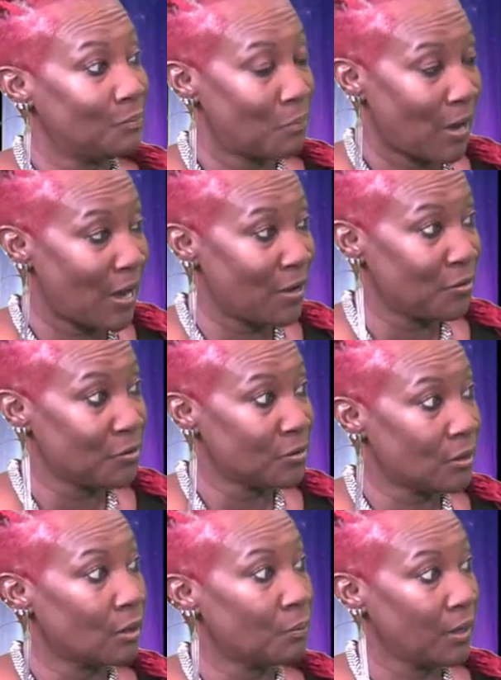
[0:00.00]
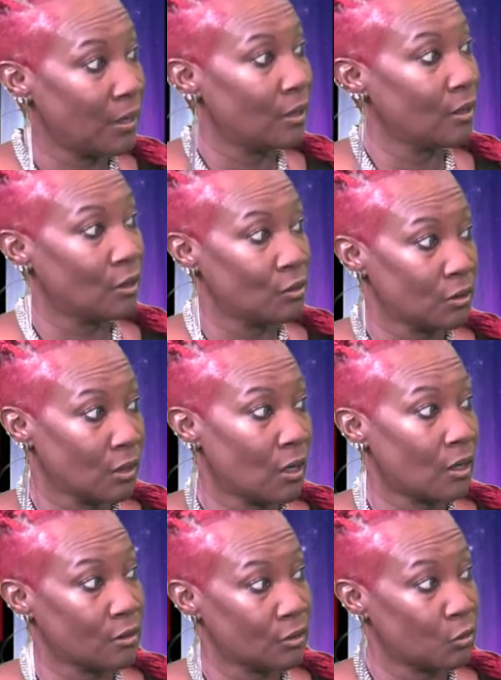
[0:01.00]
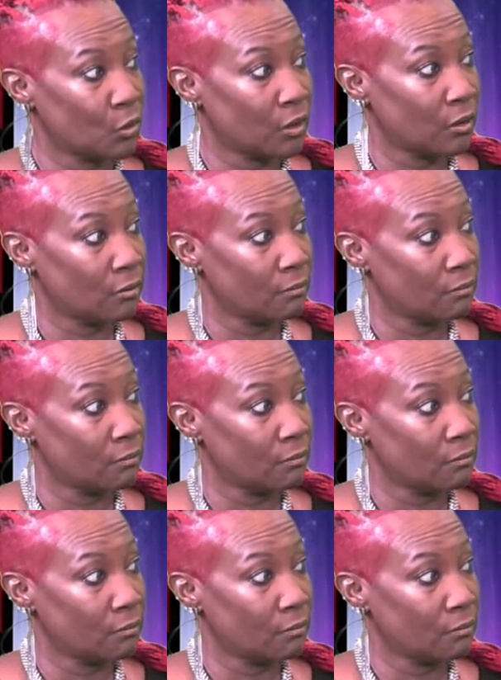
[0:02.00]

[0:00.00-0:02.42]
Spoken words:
buyers are paying the closing costs as well.